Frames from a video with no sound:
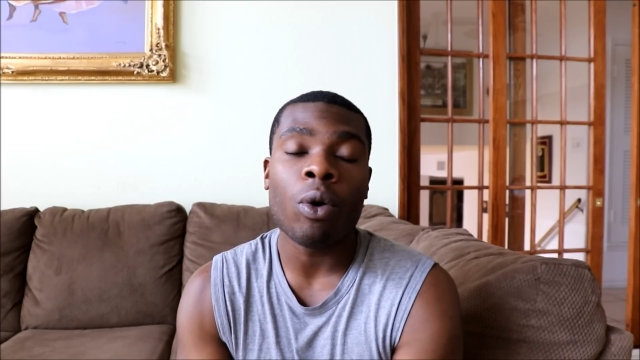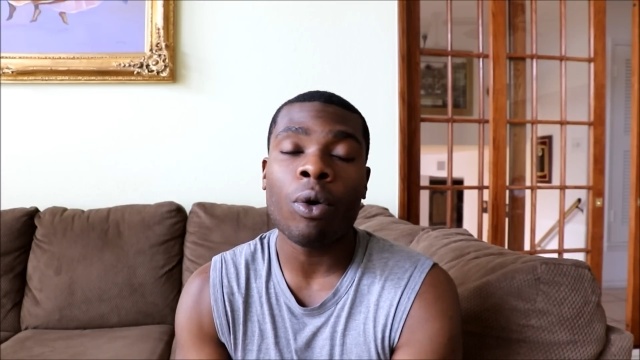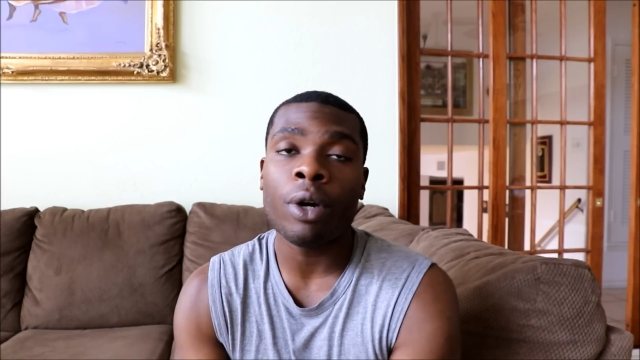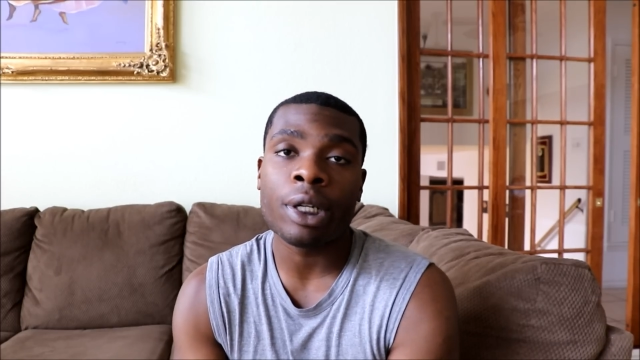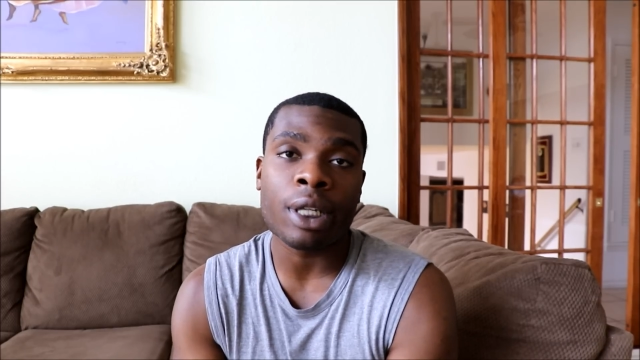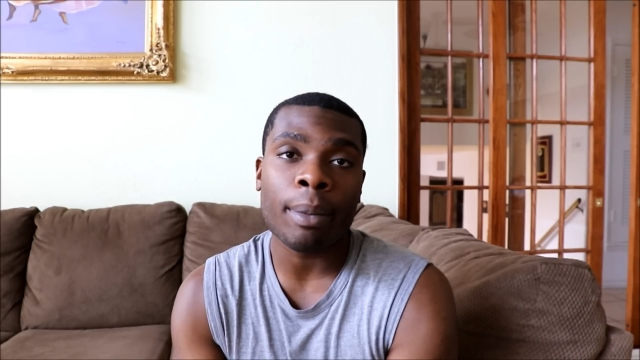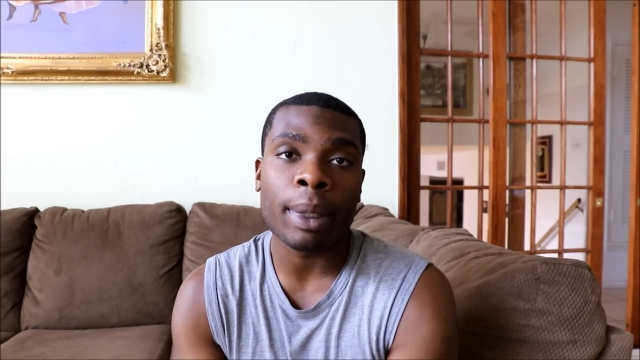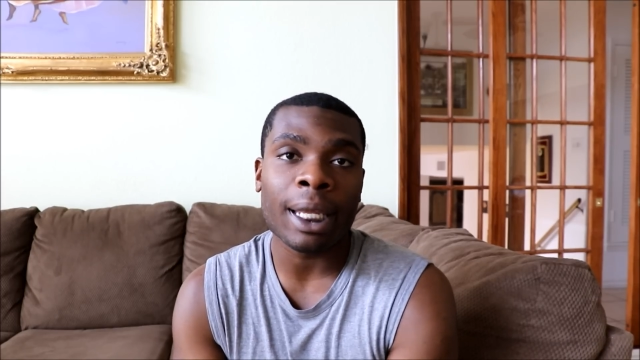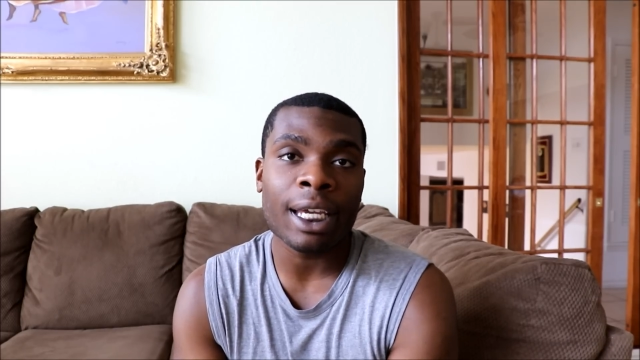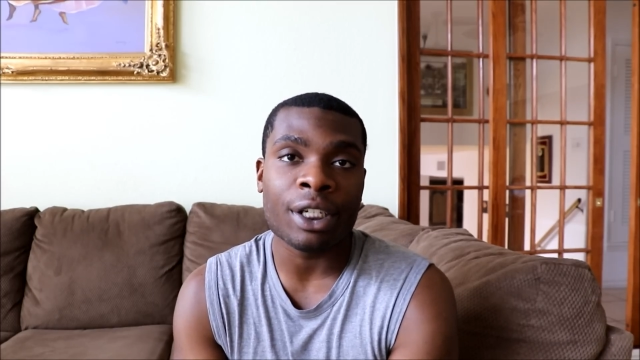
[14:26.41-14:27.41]
or a
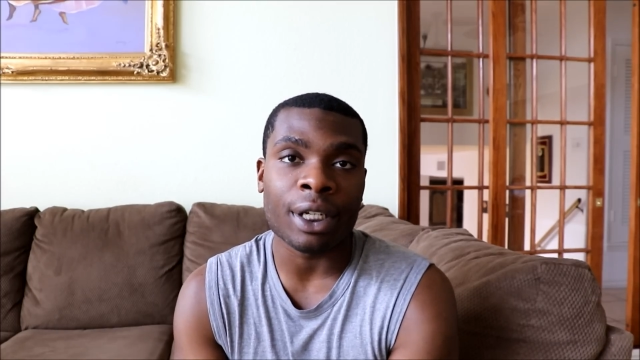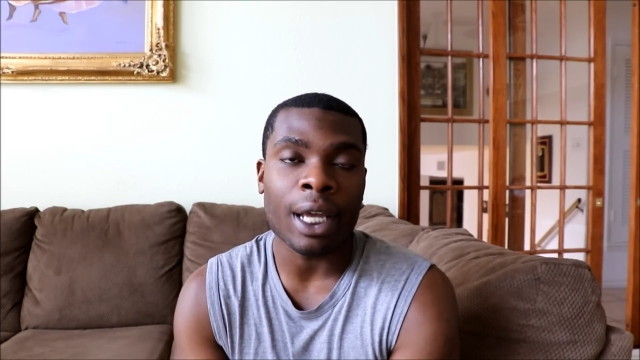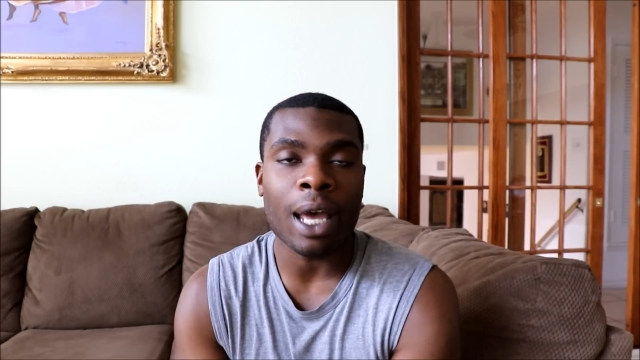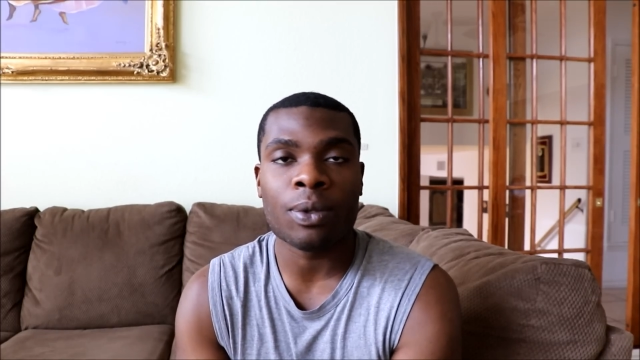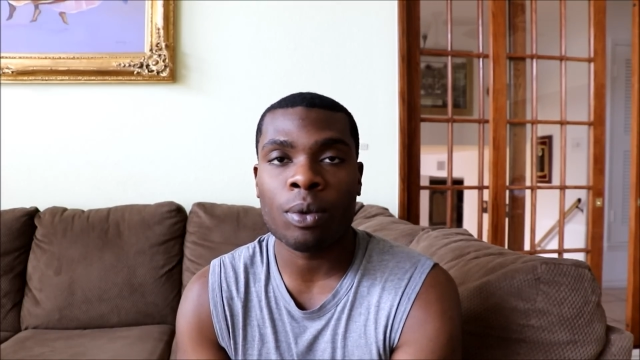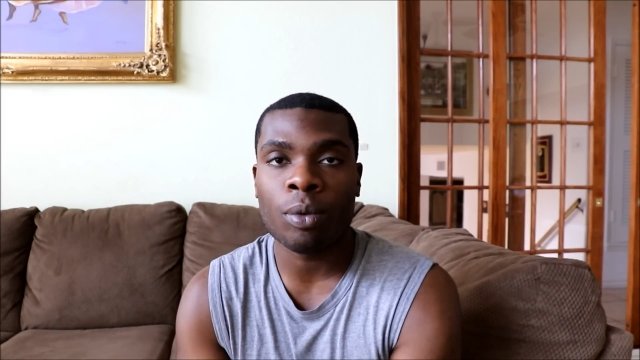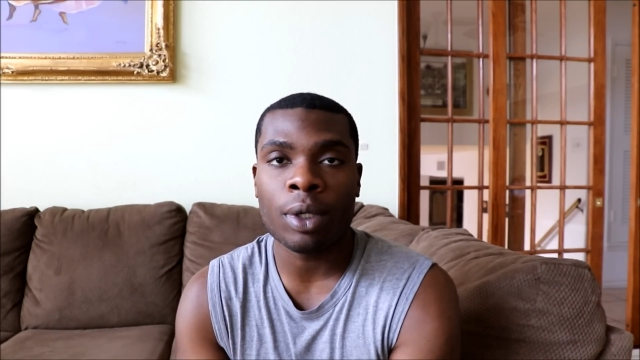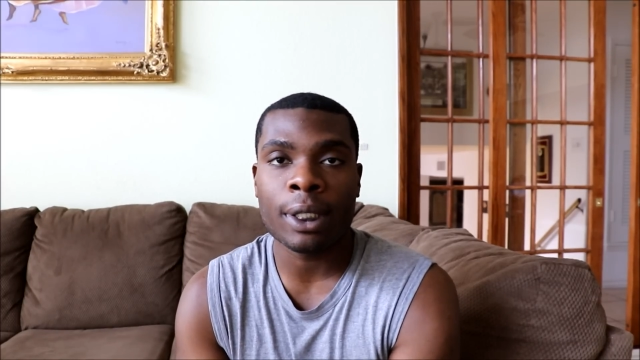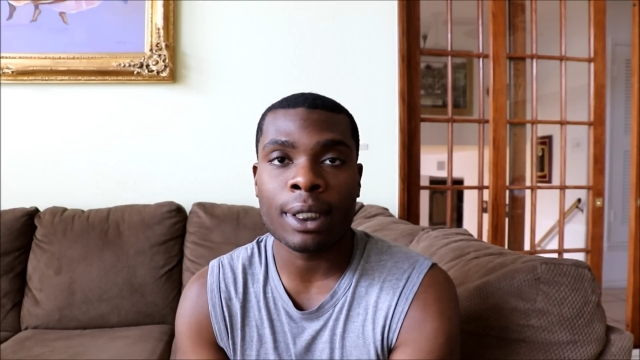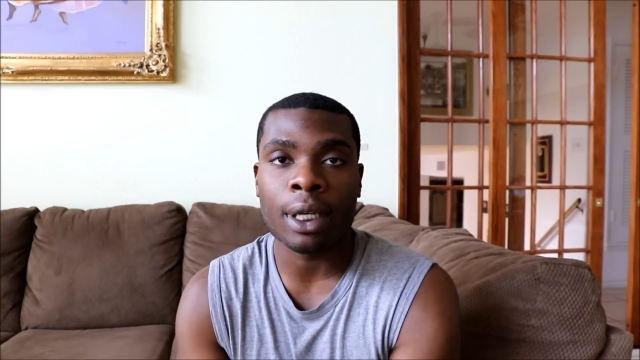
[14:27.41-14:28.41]
double agent, as we
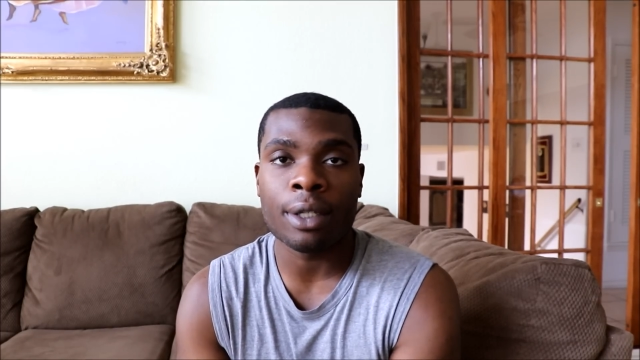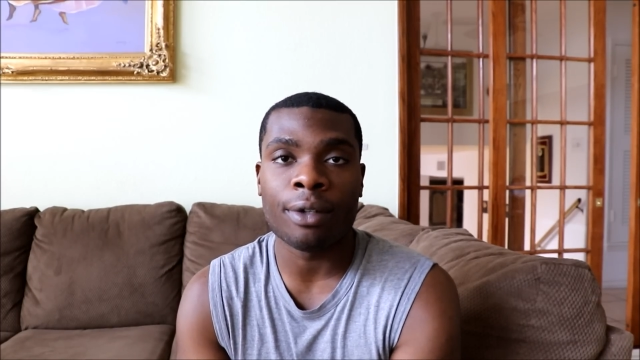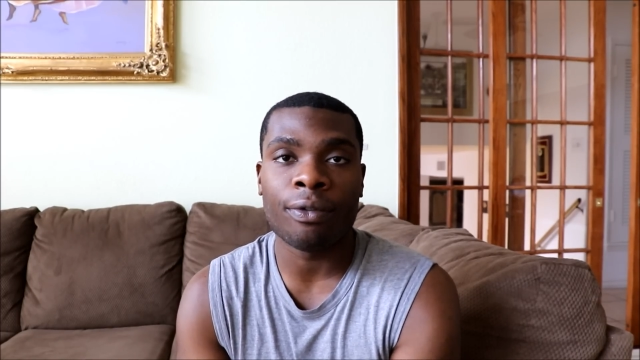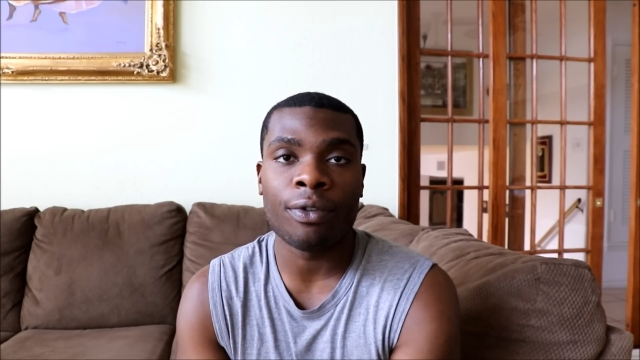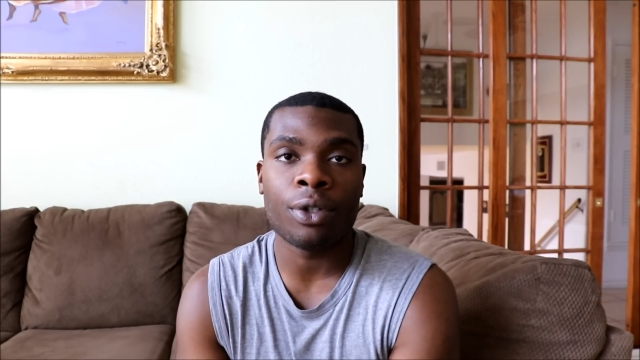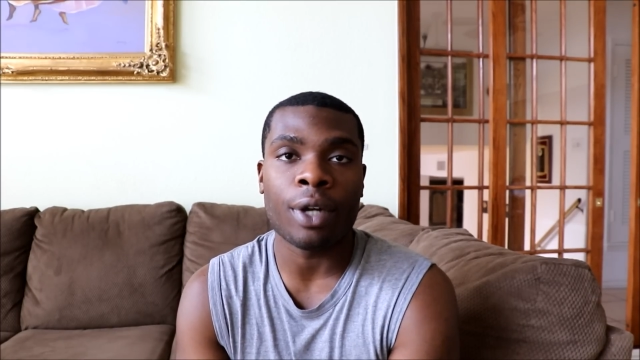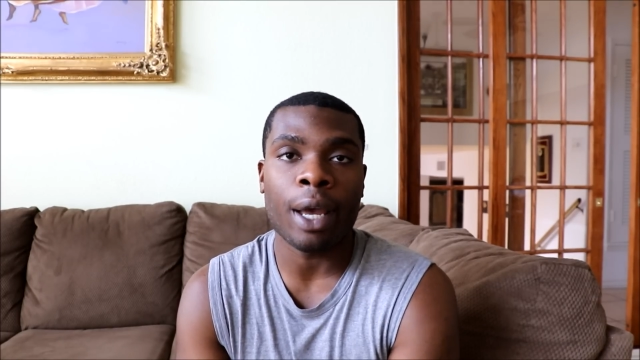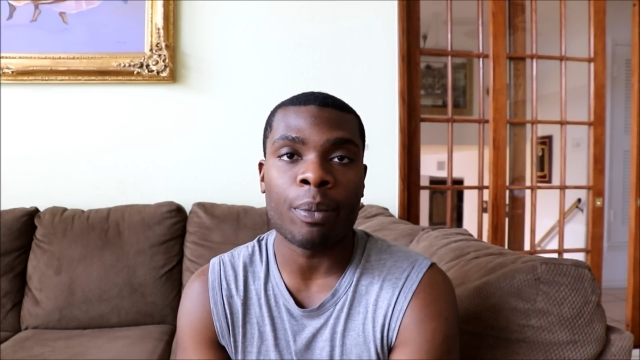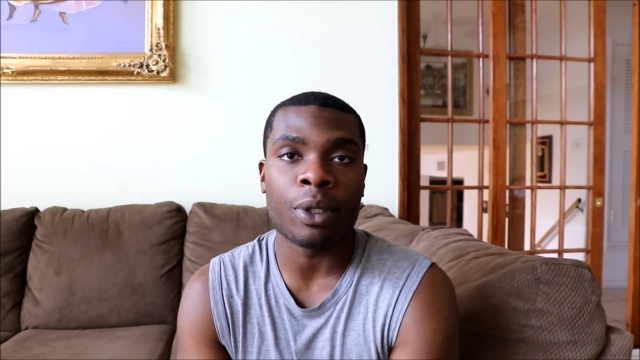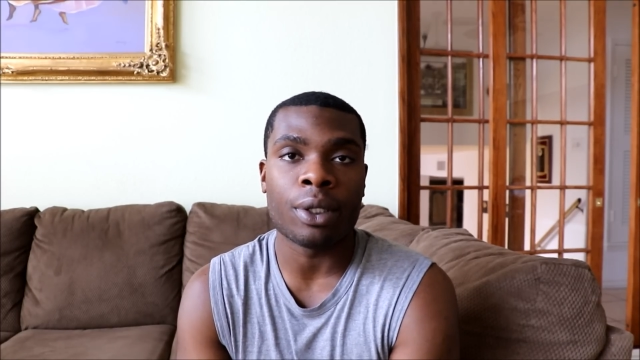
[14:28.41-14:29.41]
will discuss in
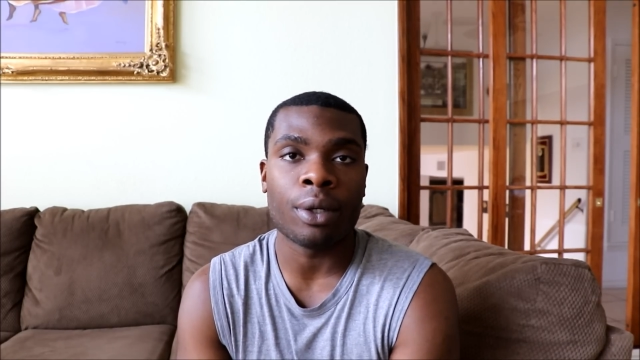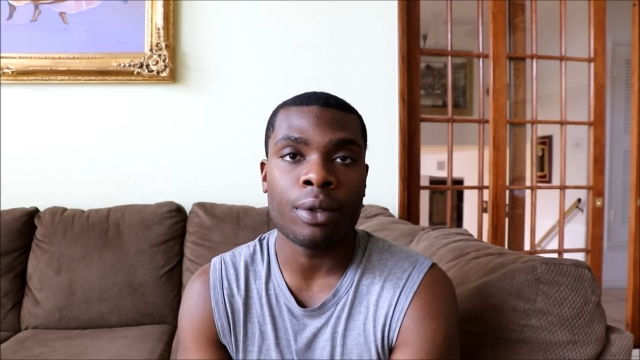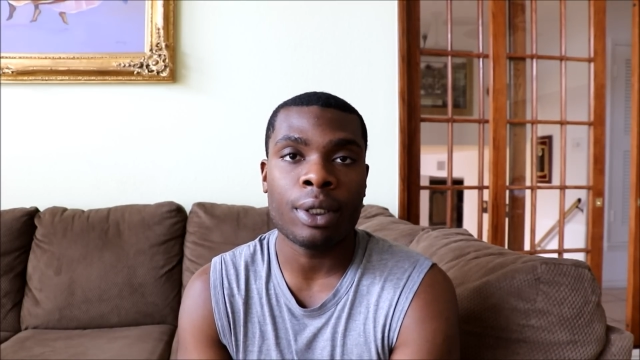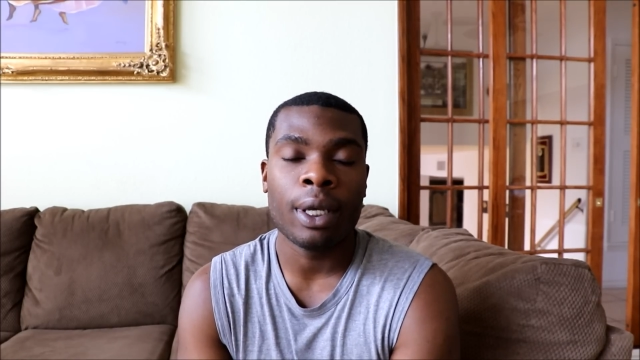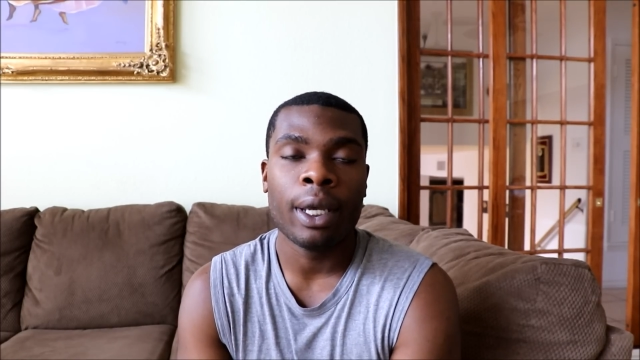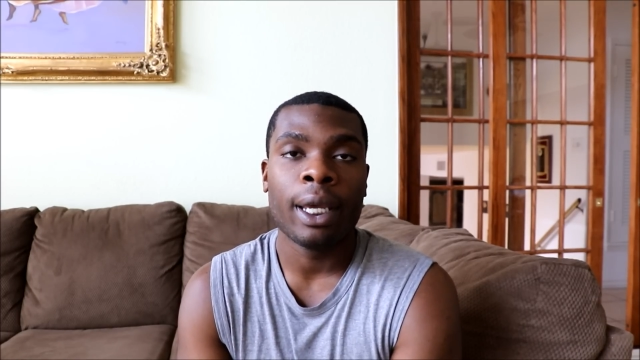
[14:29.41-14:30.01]
future episodes,